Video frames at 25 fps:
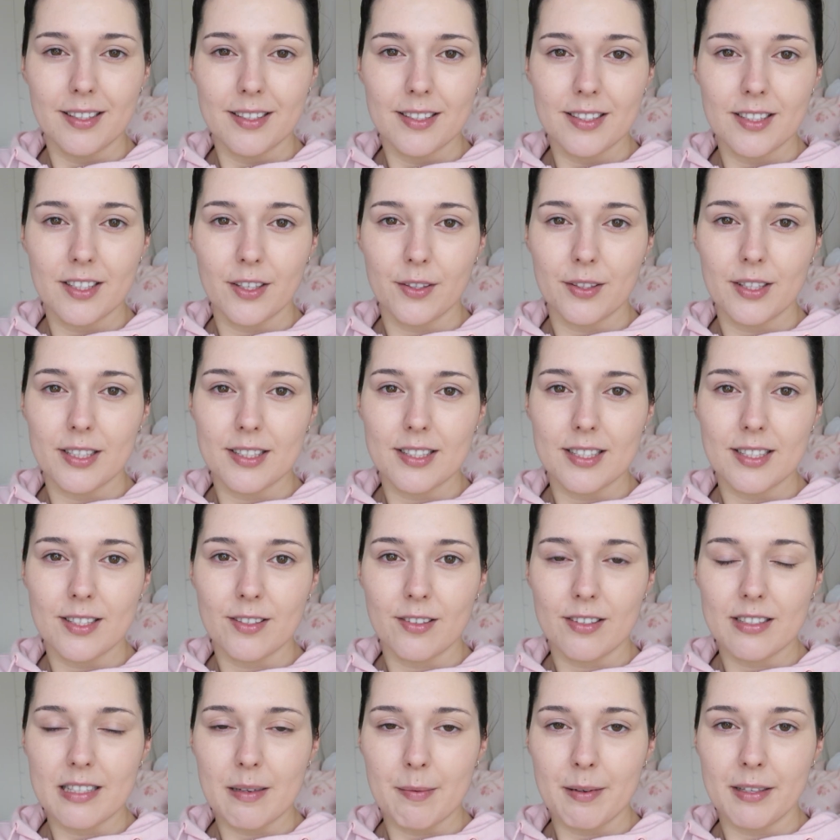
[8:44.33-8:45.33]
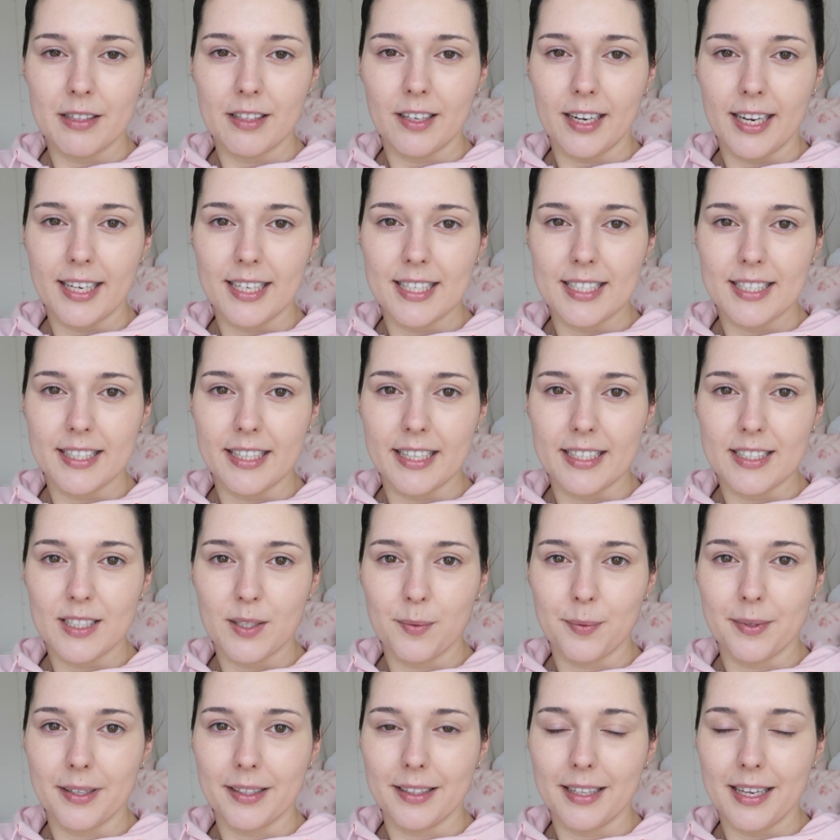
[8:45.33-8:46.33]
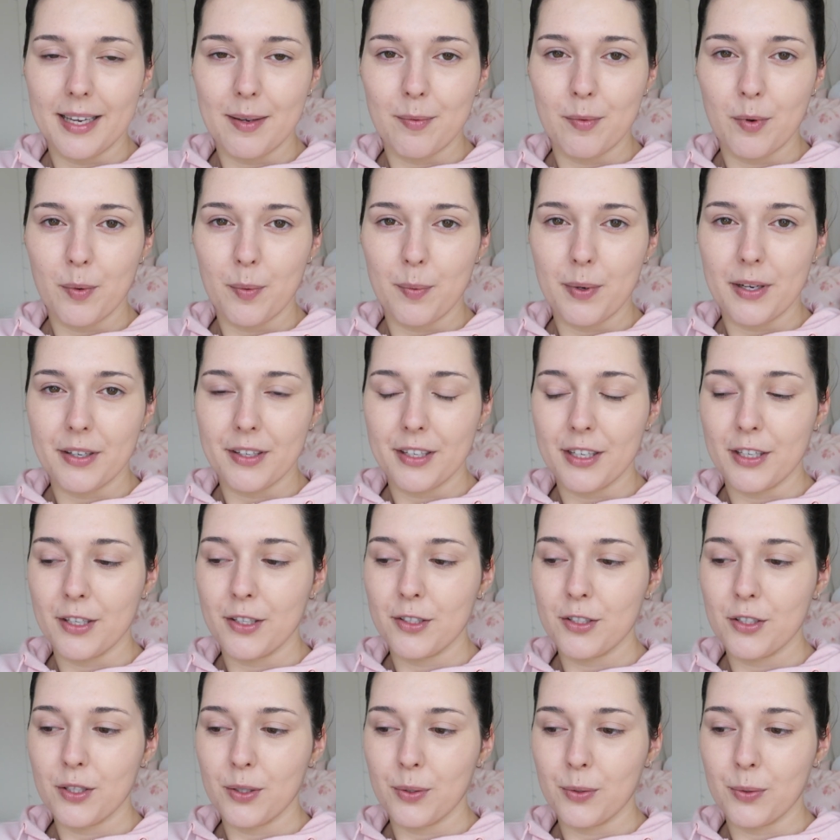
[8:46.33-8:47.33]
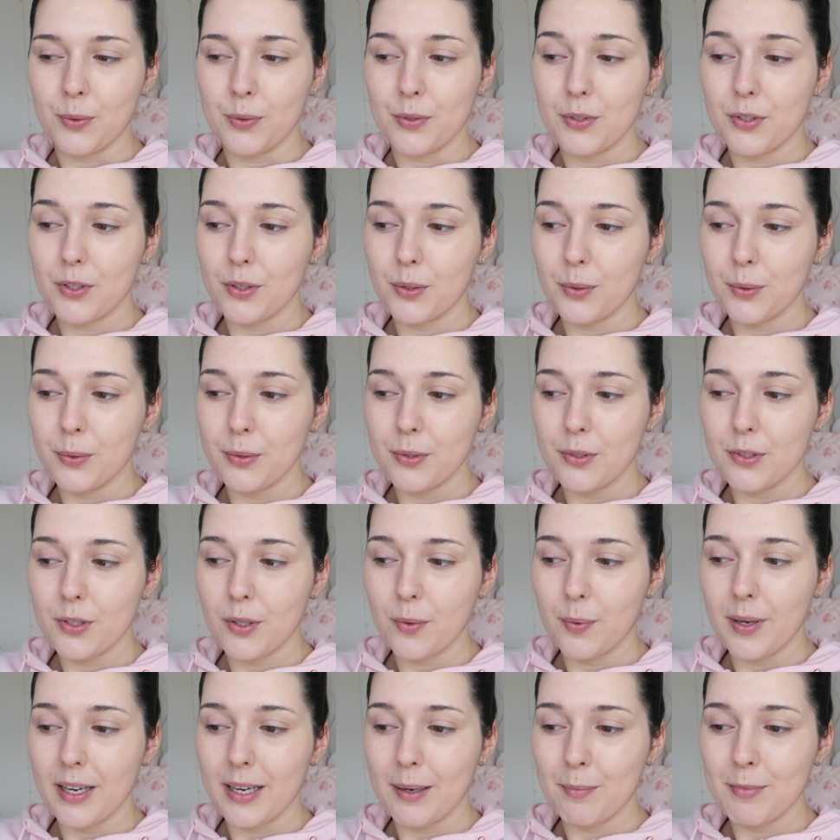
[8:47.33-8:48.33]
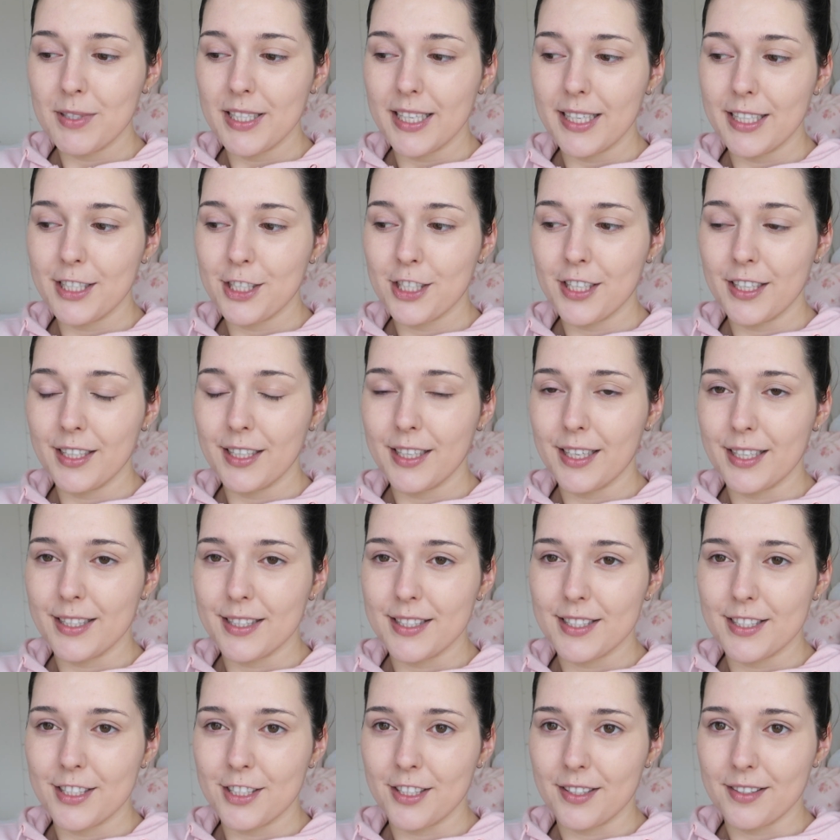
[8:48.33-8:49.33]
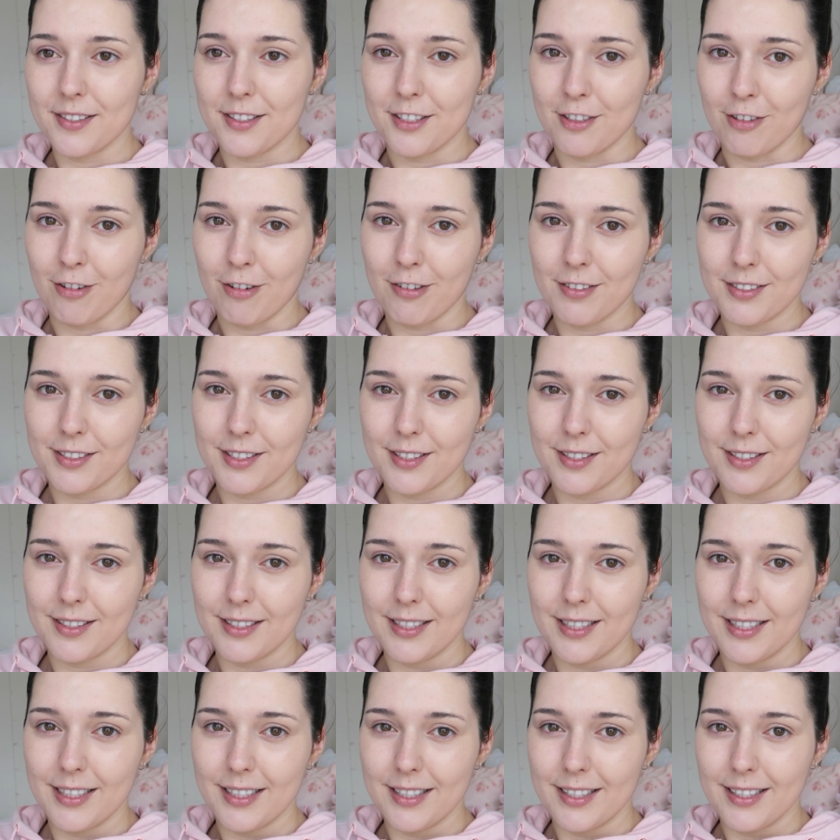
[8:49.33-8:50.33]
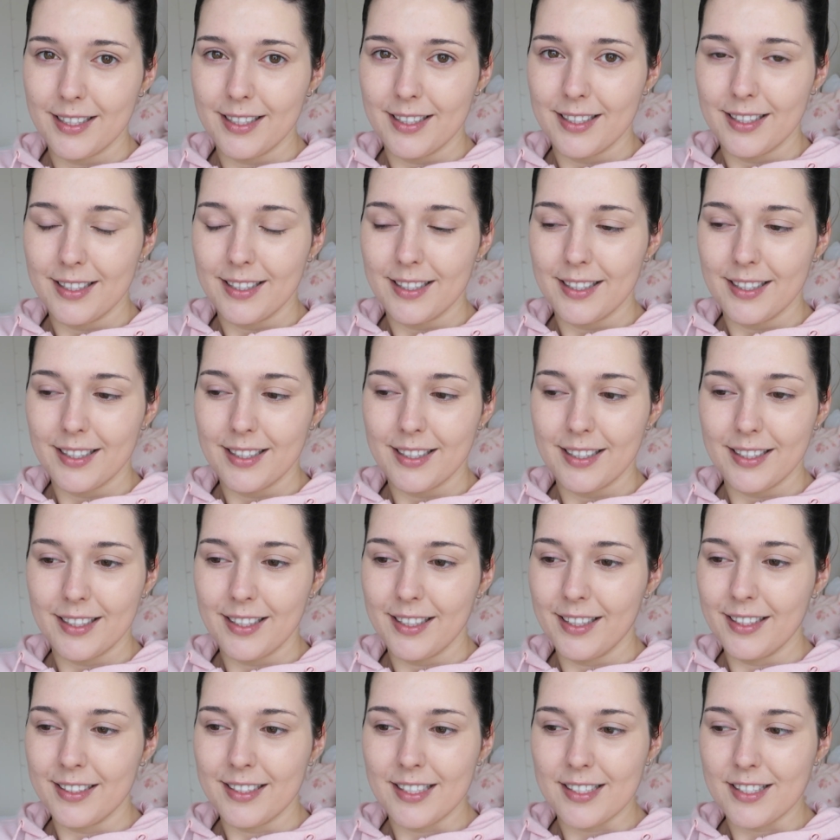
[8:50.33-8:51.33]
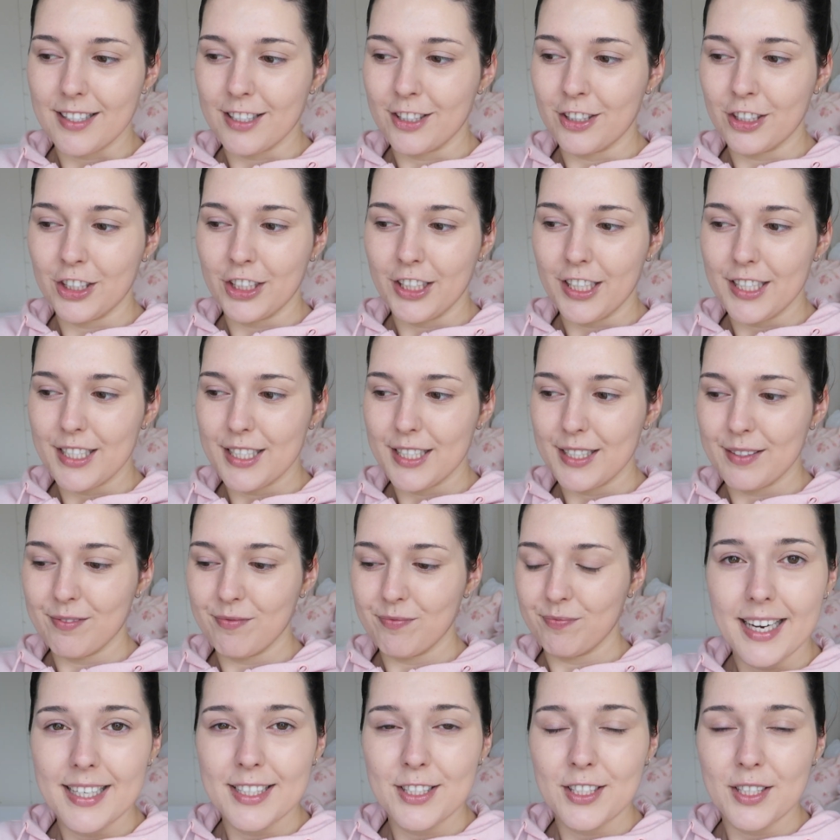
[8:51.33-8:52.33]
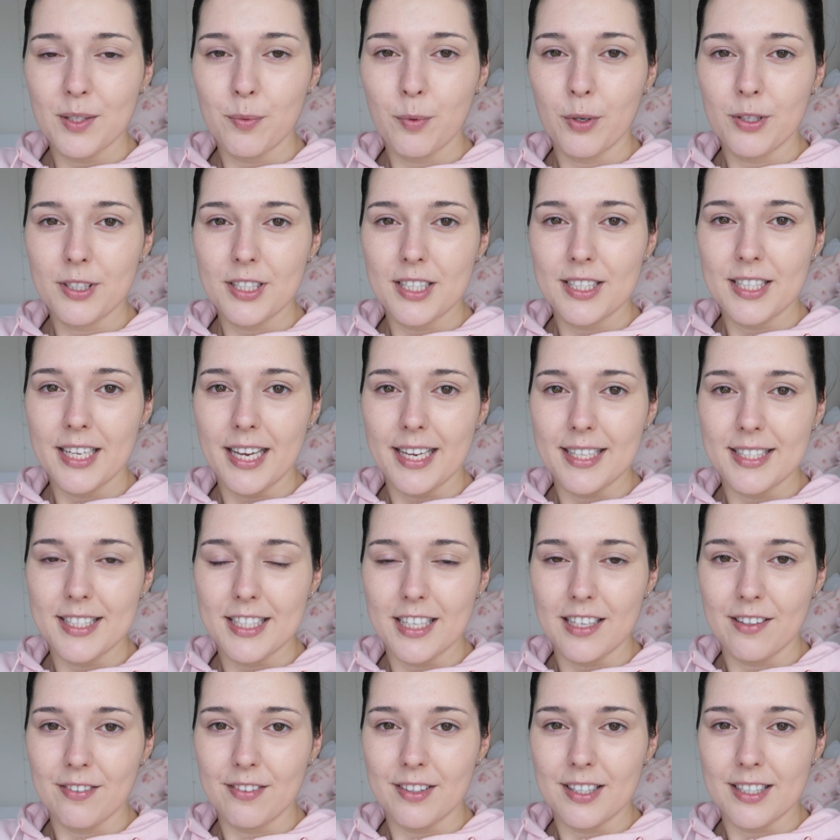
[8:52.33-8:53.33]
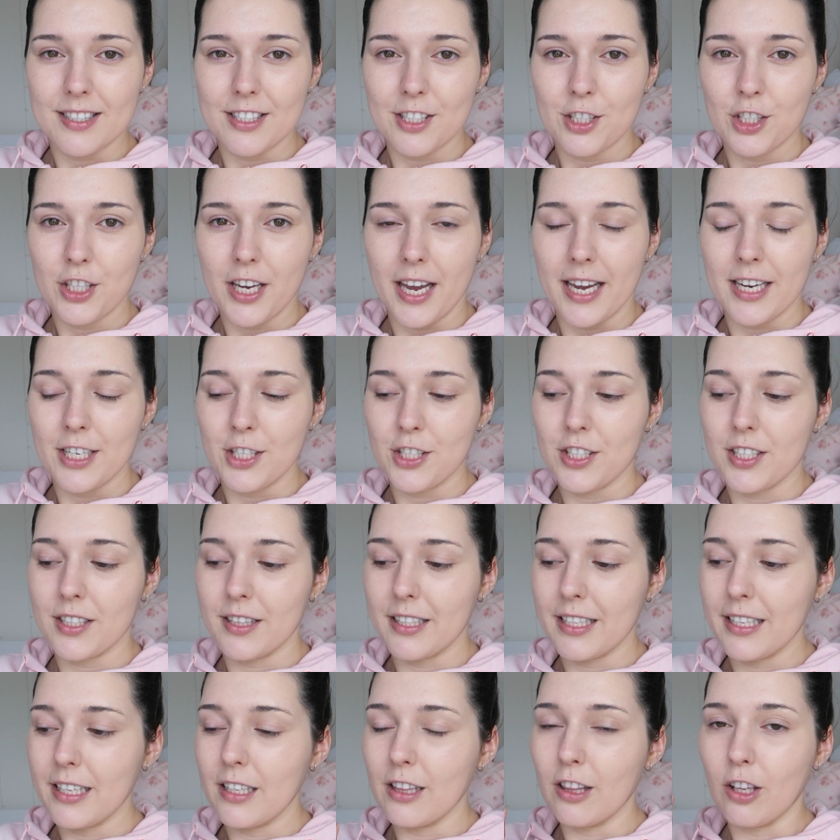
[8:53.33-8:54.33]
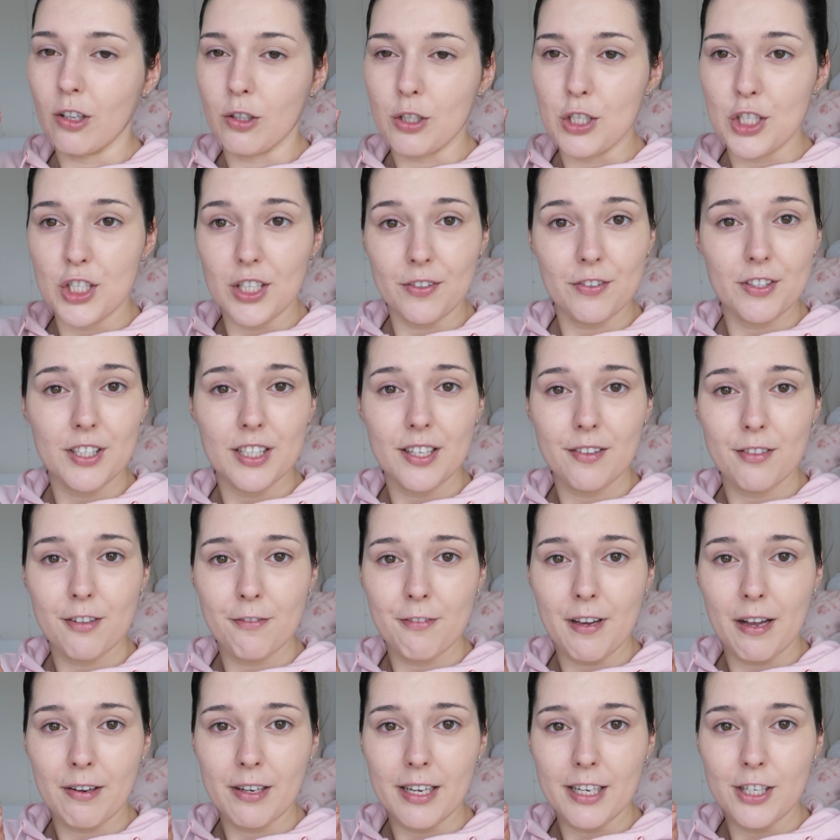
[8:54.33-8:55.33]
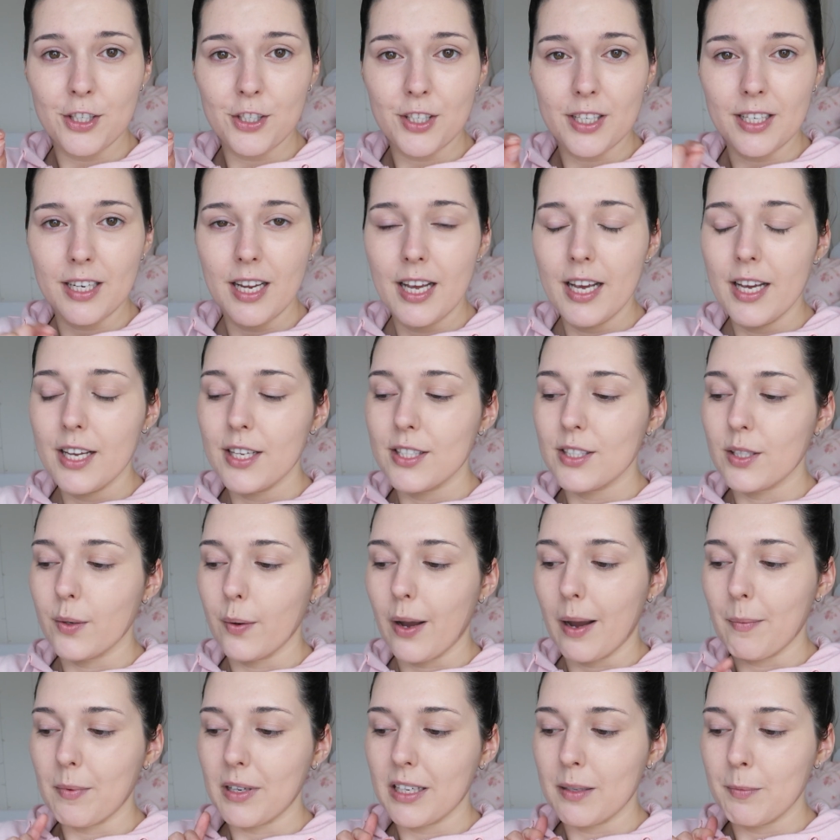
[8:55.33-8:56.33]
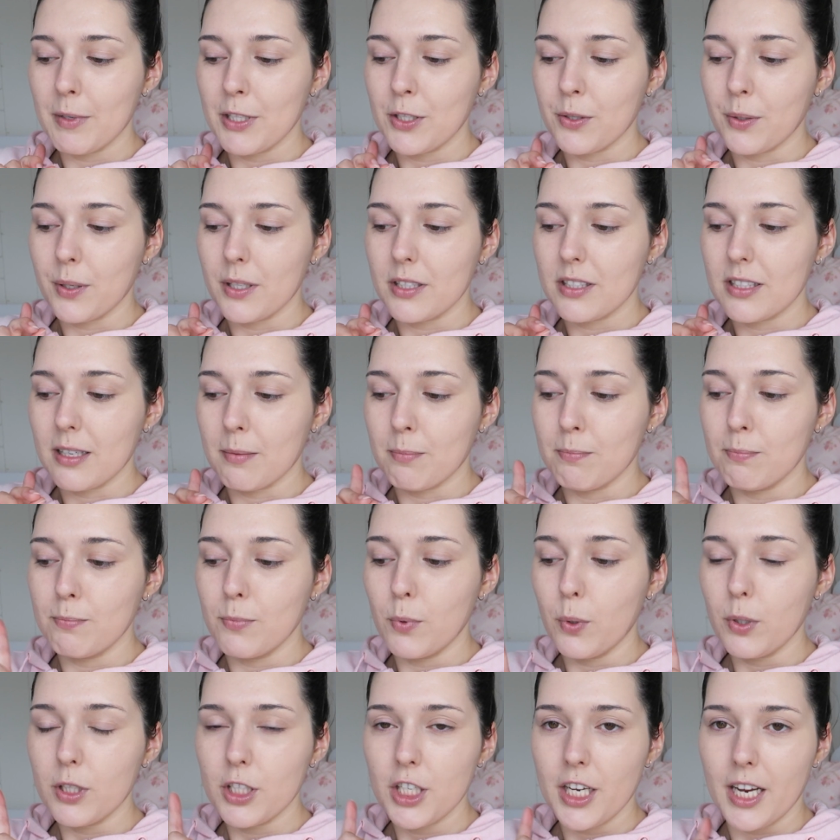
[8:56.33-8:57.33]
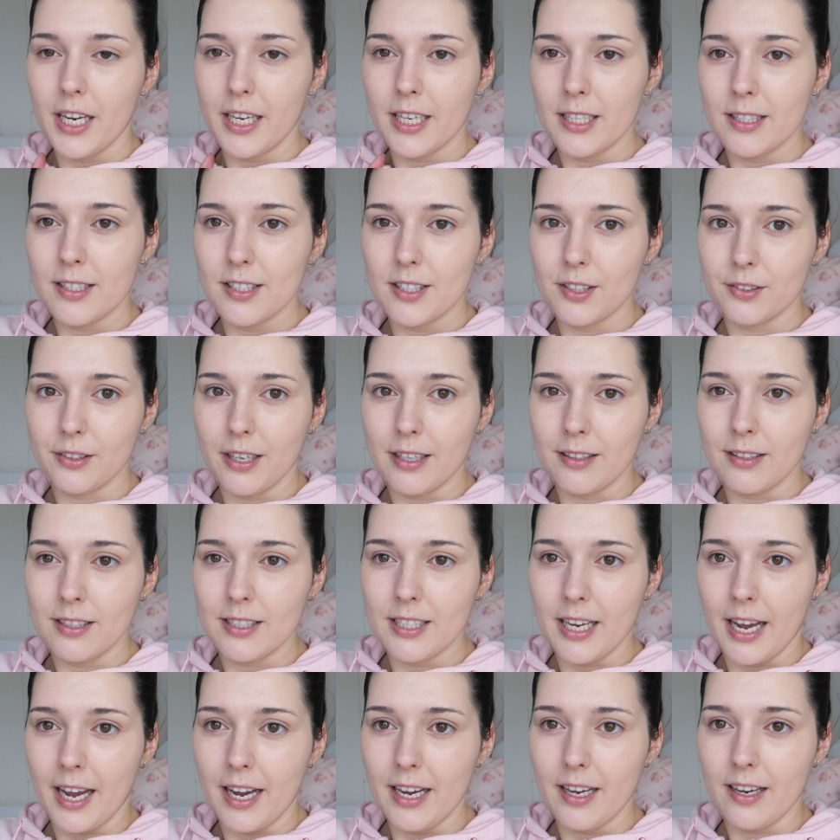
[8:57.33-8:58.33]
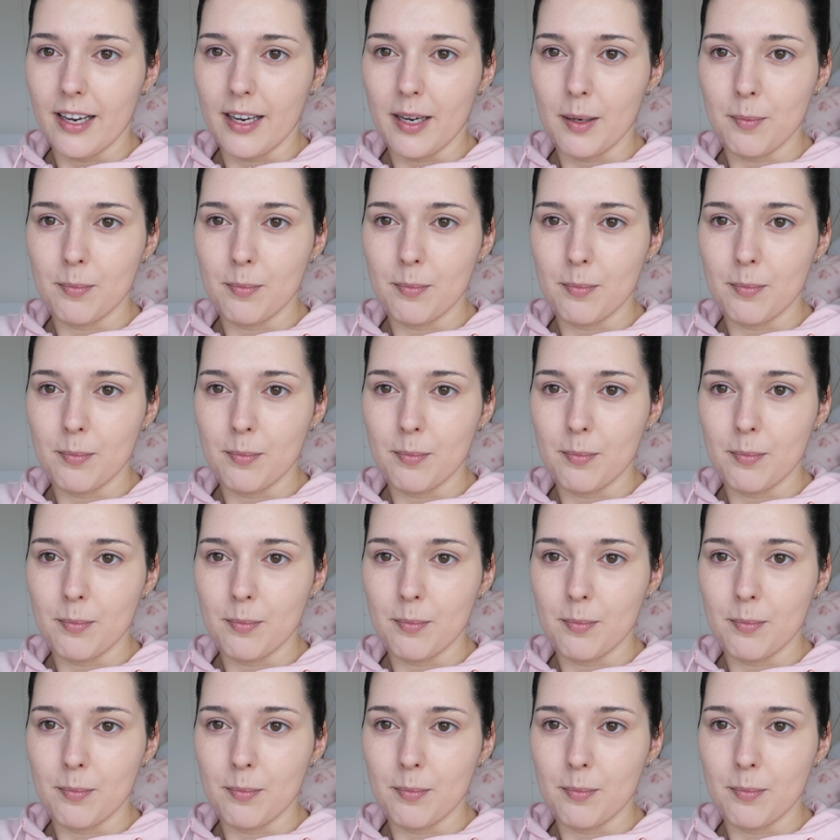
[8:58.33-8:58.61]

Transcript: So this is not something that I can test while I'm wearing it to schools when I'm teaching. It's just not, it doesn't look good. I did want to test if this changed the longevity of the foundation, so I'm going to be doing some more check-ins throughout the day.